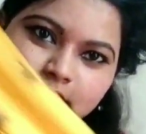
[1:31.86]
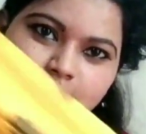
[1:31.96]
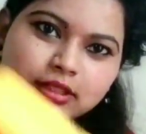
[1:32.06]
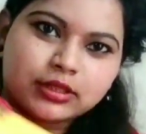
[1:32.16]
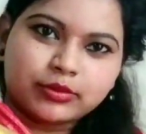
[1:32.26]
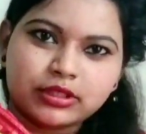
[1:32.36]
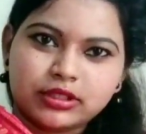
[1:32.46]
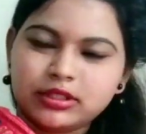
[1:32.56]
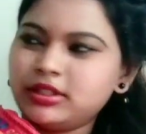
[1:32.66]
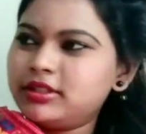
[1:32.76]
this
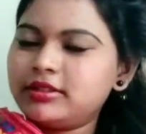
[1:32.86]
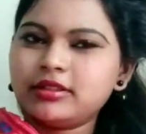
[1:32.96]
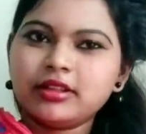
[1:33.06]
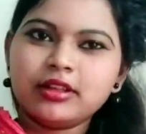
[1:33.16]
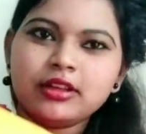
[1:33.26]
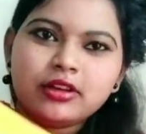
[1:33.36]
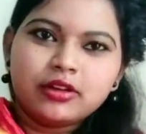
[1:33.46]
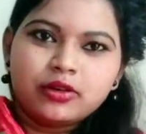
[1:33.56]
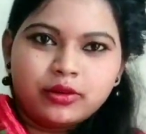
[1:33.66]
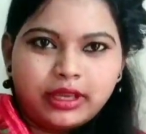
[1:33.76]
much.
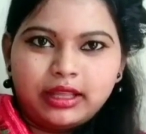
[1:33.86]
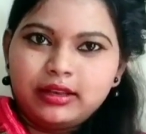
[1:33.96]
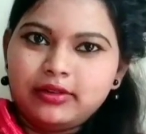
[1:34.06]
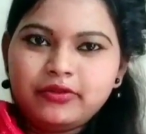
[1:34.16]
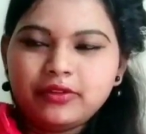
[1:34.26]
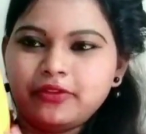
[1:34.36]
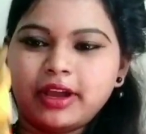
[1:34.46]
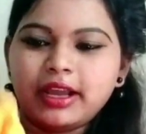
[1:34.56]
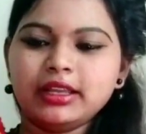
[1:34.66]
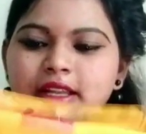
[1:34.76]
Okay, the
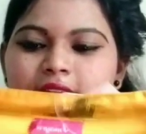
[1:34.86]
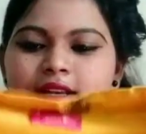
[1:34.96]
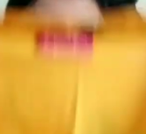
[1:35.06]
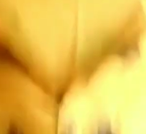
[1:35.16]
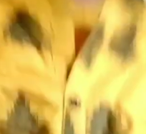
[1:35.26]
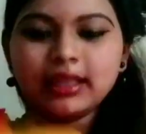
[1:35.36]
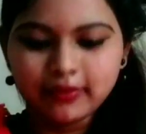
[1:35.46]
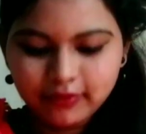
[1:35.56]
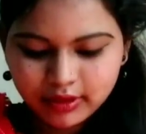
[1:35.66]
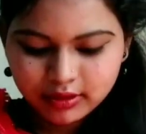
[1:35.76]
fine and the
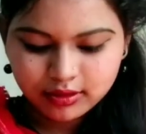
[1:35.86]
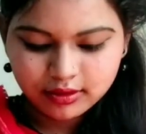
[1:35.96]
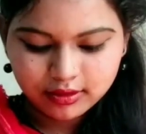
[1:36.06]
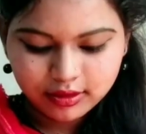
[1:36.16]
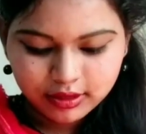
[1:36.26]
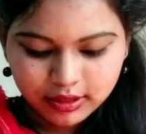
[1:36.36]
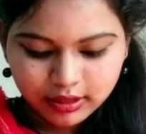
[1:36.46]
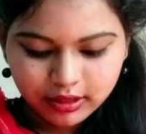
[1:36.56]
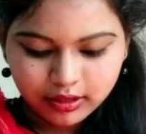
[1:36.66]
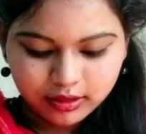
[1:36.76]
given
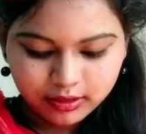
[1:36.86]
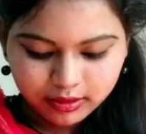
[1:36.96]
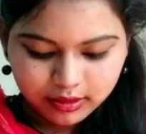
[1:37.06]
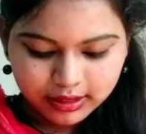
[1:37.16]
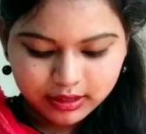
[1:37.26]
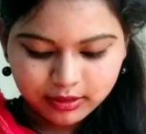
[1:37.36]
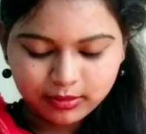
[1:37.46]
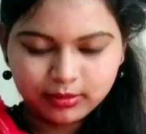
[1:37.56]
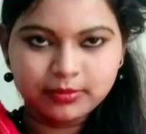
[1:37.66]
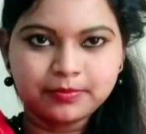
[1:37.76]
like
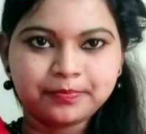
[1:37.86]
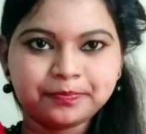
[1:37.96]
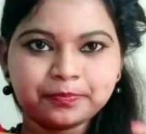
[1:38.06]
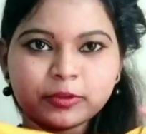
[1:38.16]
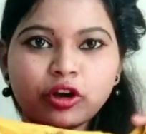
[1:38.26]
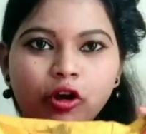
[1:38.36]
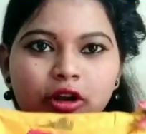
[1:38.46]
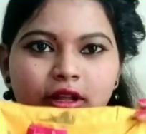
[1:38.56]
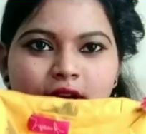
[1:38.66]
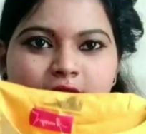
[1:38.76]
a
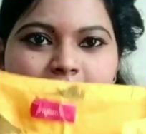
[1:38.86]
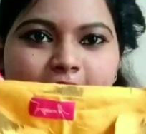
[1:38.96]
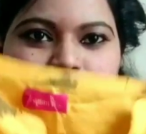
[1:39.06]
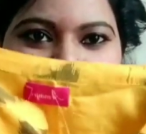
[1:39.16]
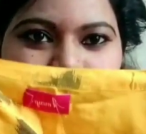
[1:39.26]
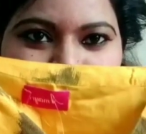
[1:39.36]
collar neck.